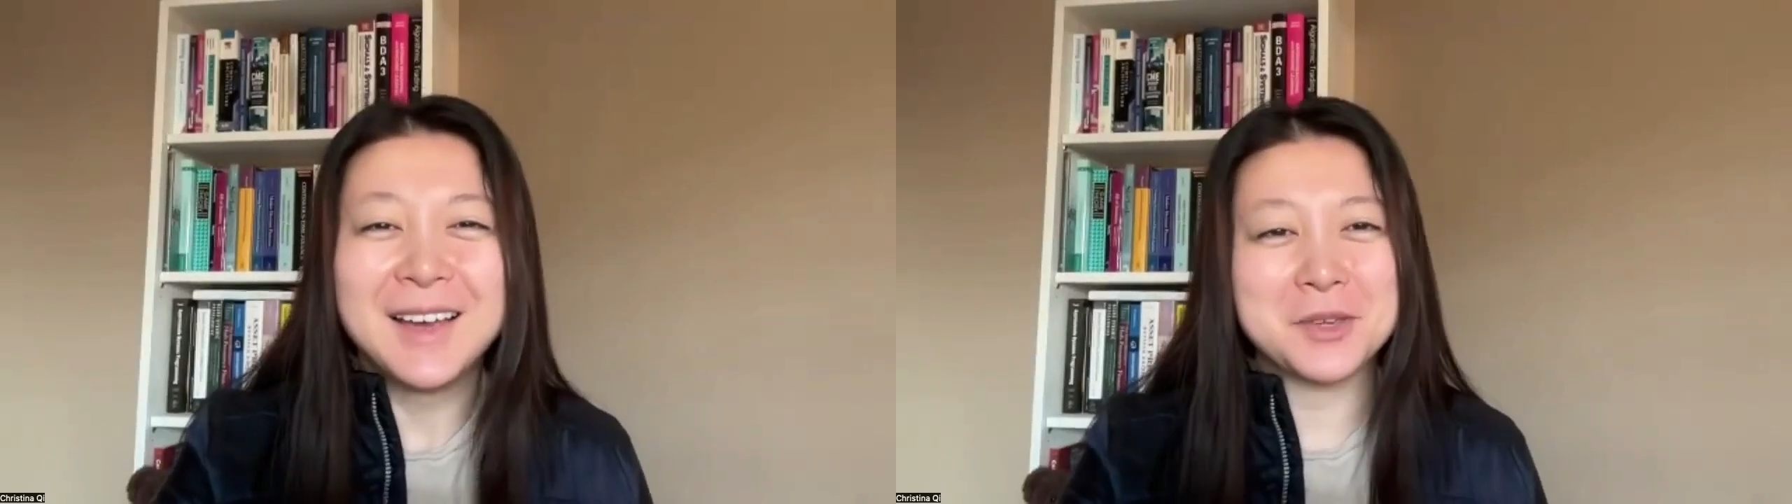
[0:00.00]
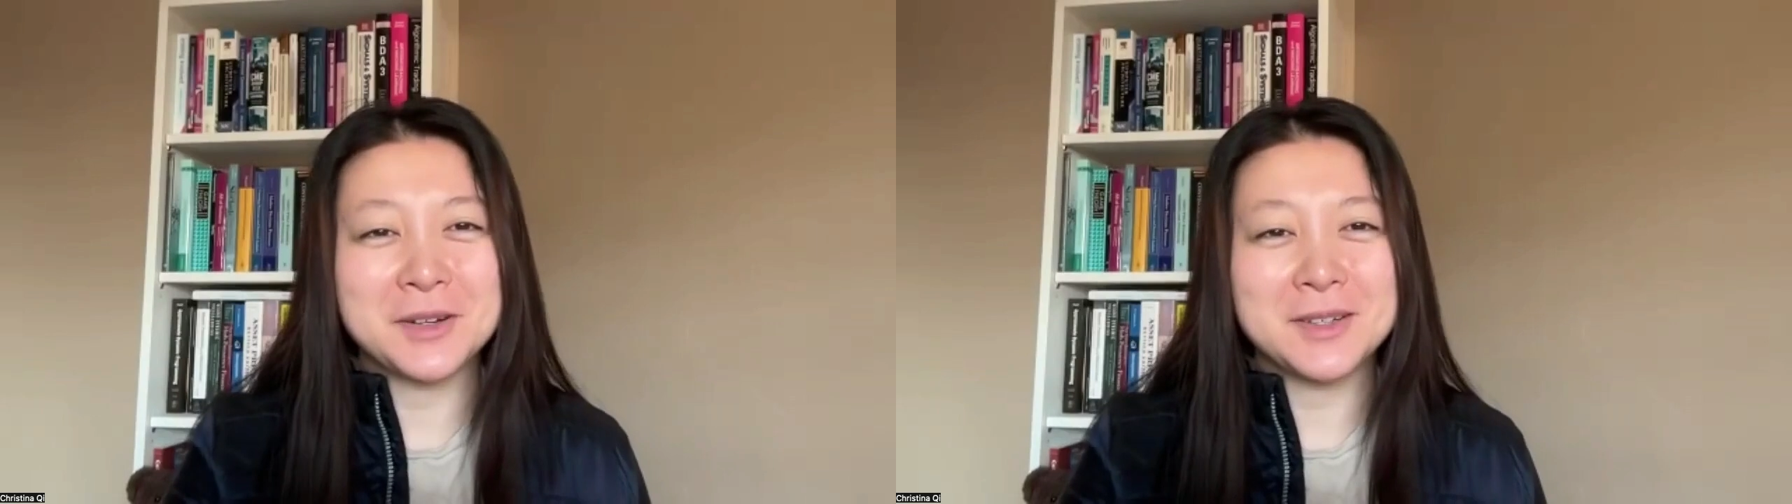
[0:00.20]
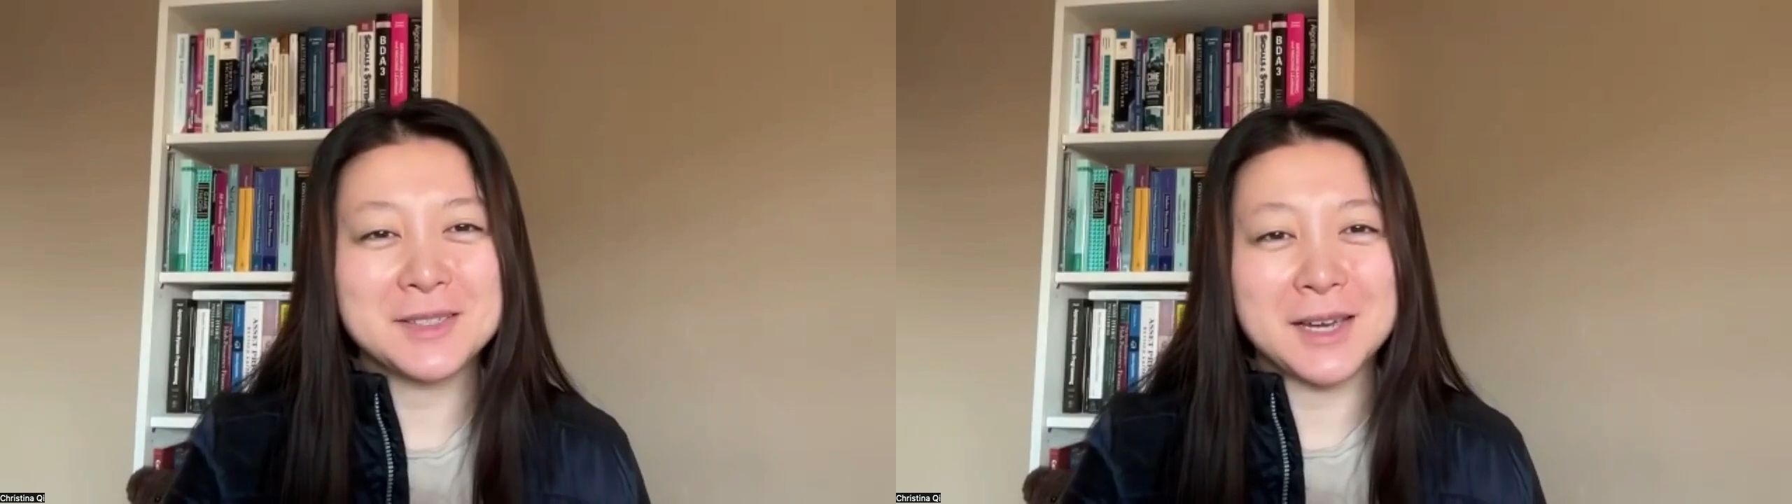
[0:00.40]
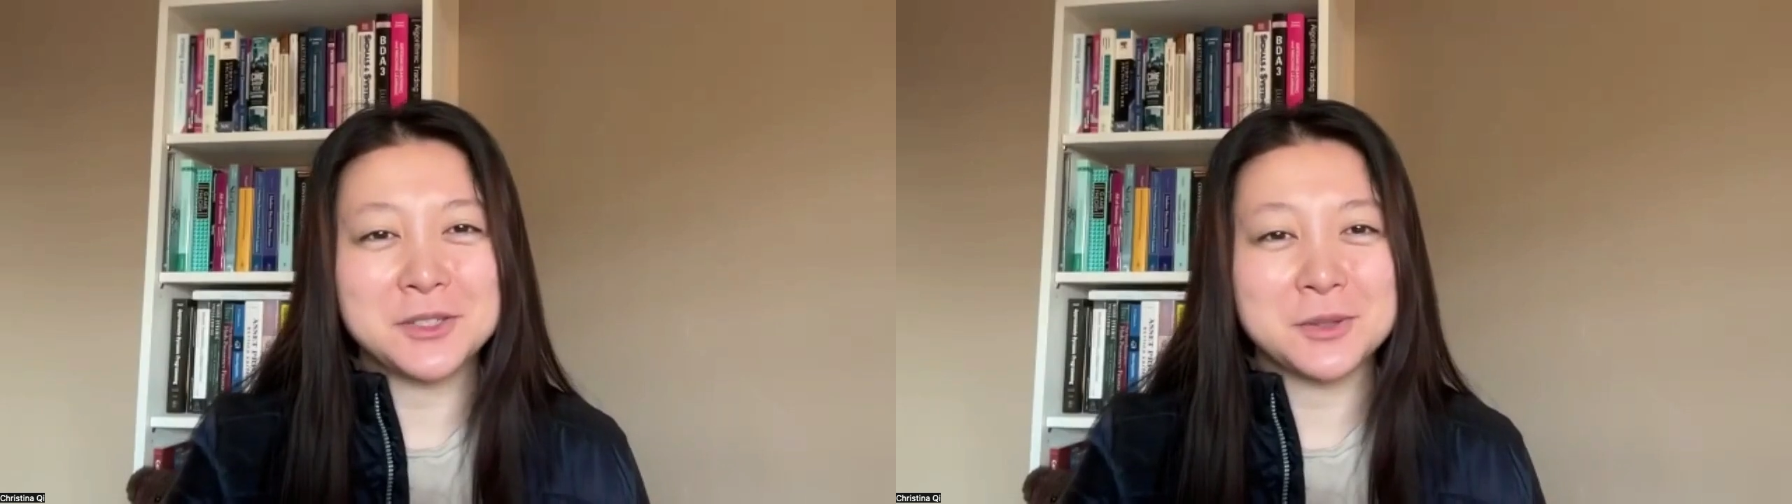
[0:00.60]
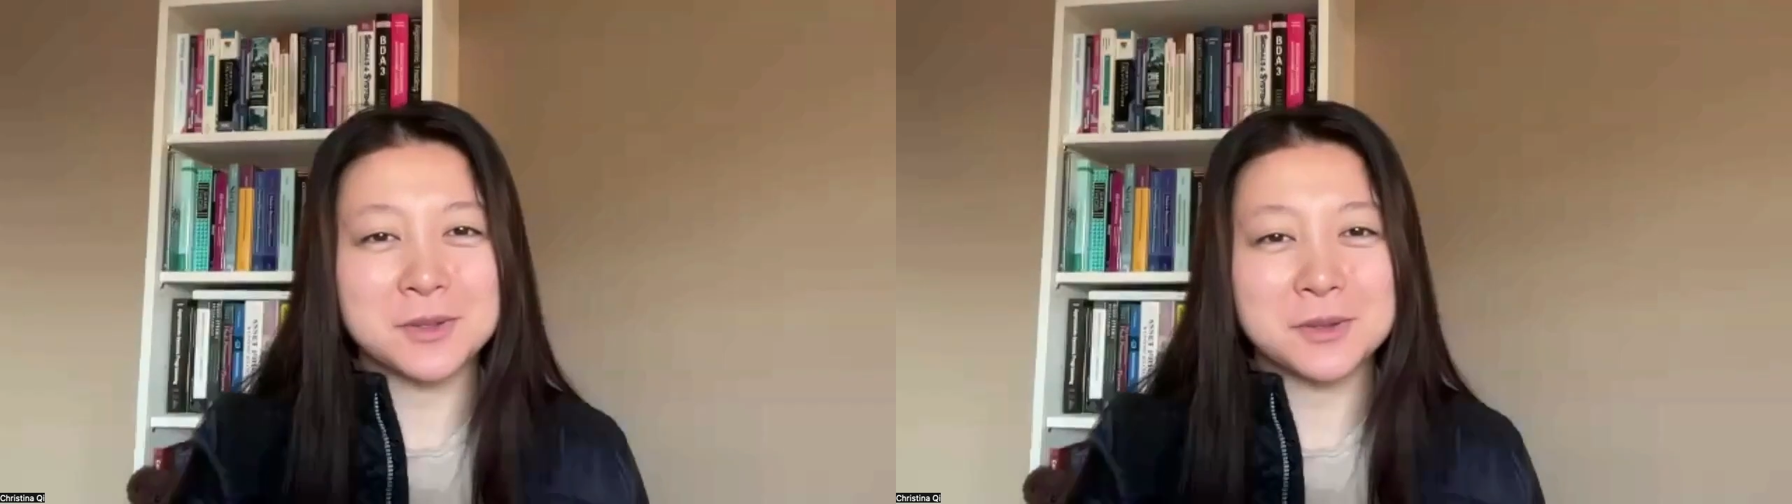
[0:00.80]
Curious,
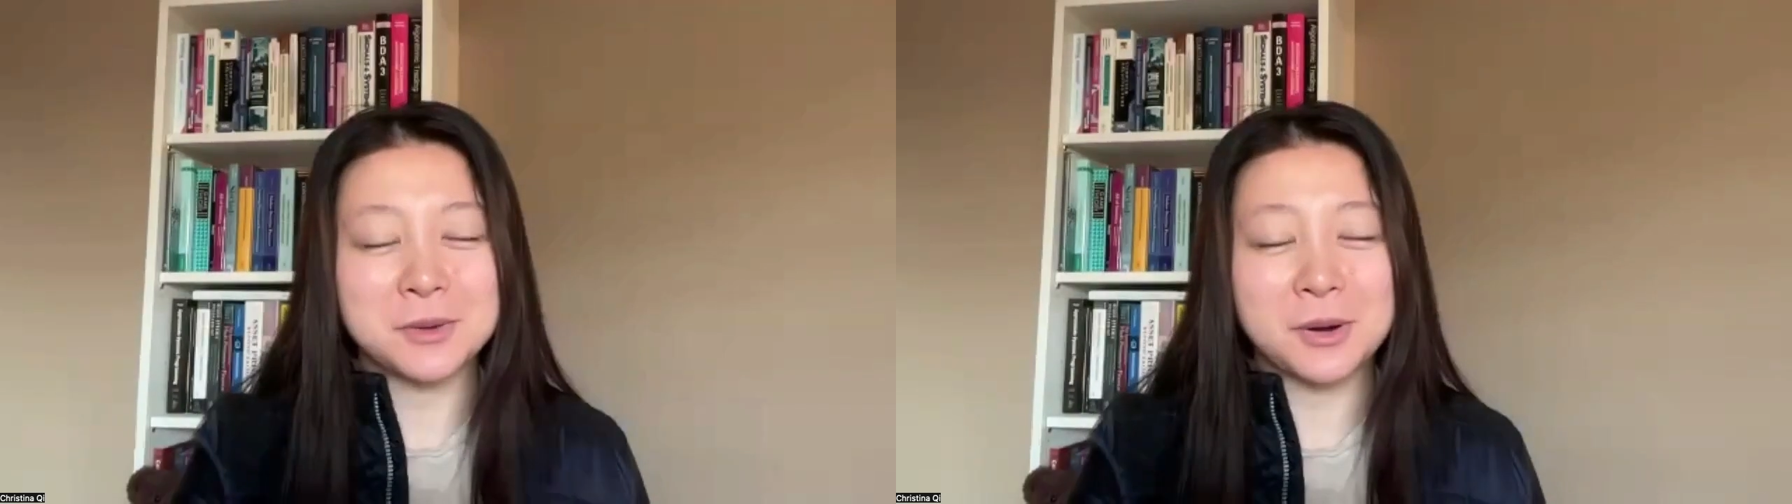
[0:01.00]
as you're